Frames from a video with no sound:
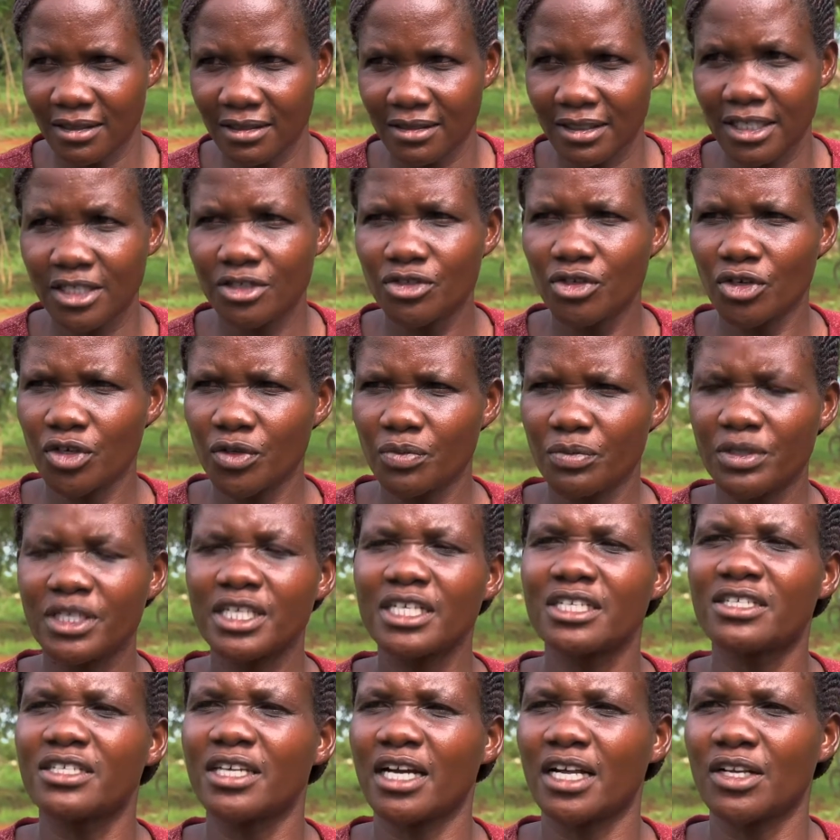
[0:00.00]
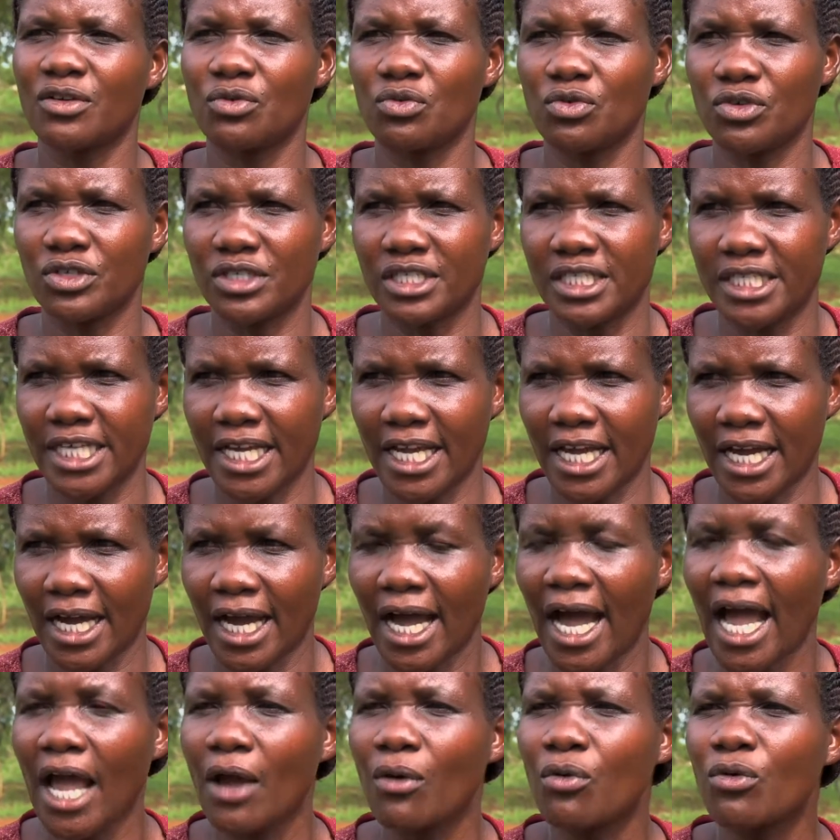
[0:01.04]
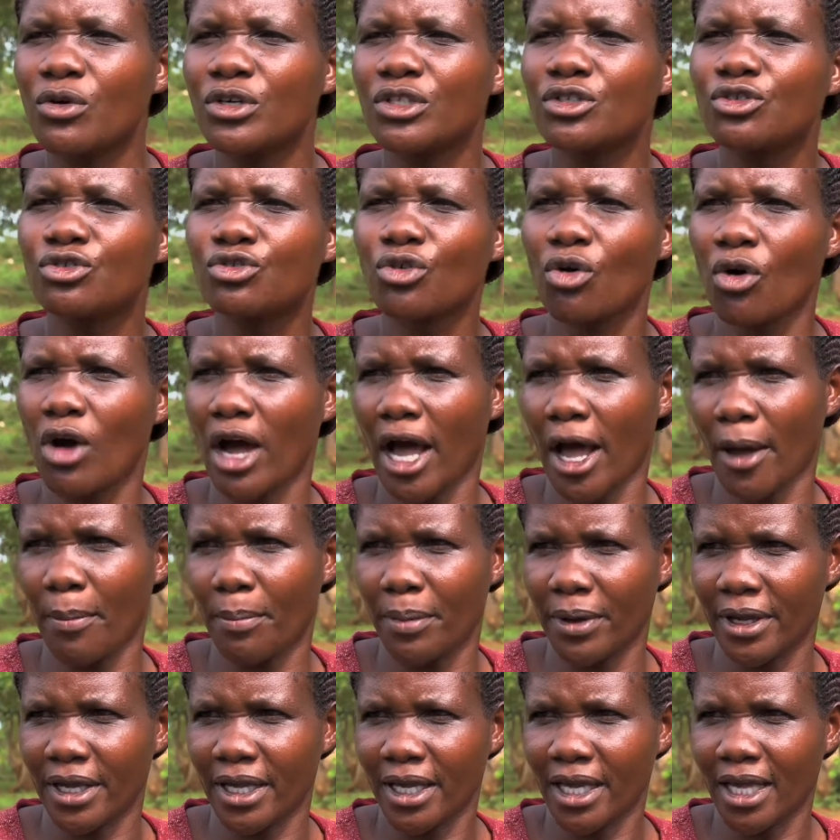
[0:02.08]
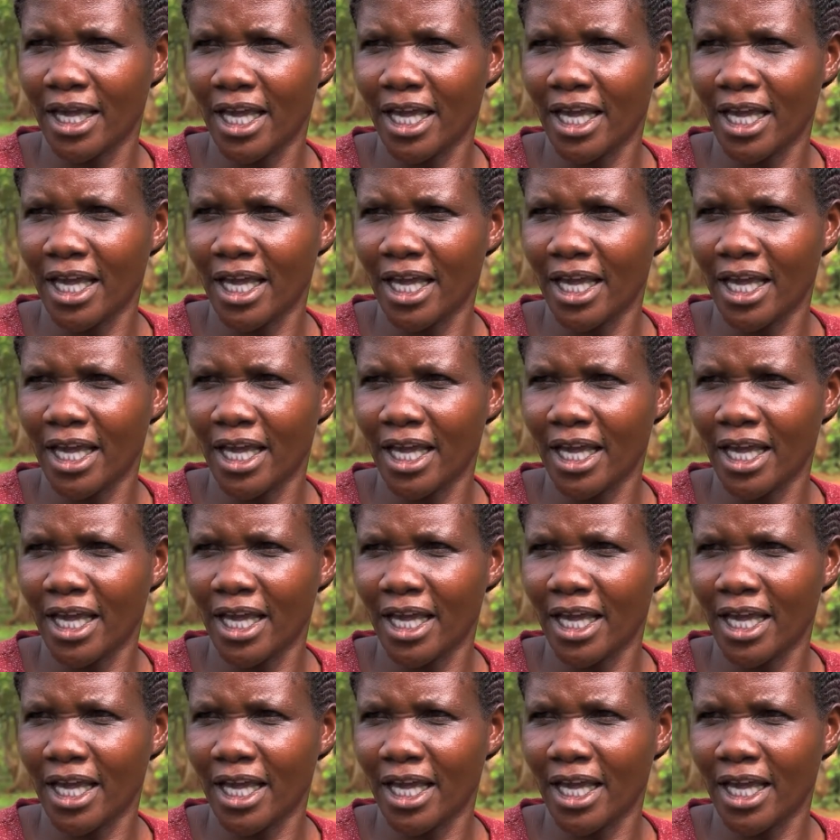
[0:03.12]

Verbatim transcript: they told me the child was there. I was so happy.